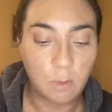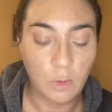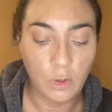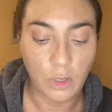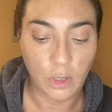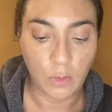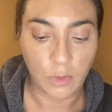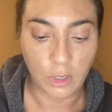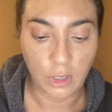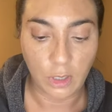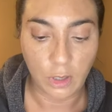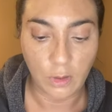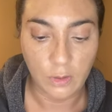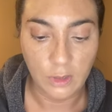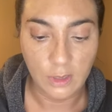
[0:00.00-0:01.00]
going in with a
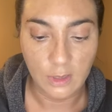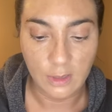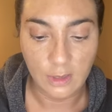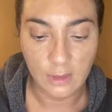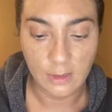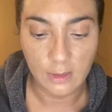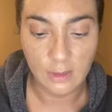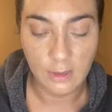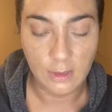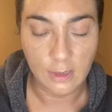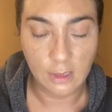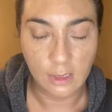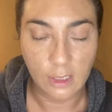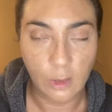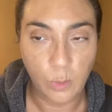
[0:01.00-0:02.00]
Kosas. This is
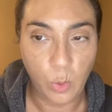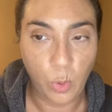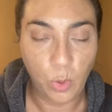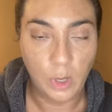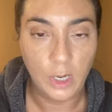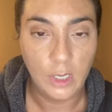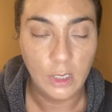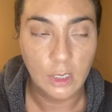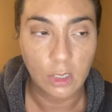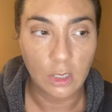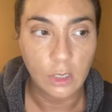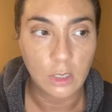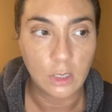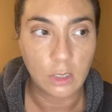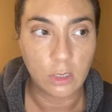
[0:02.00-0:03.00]

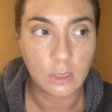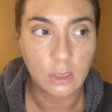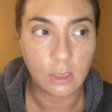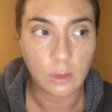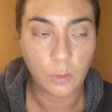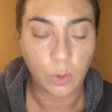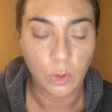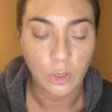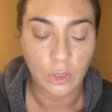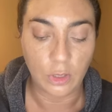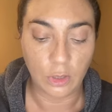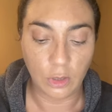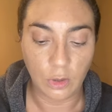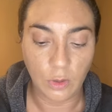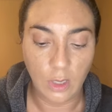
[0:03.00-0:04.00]

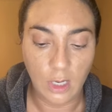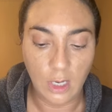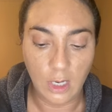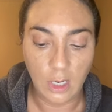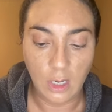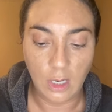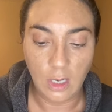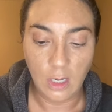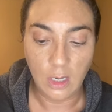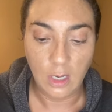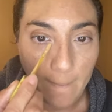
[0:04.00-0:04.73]
6.6.2 in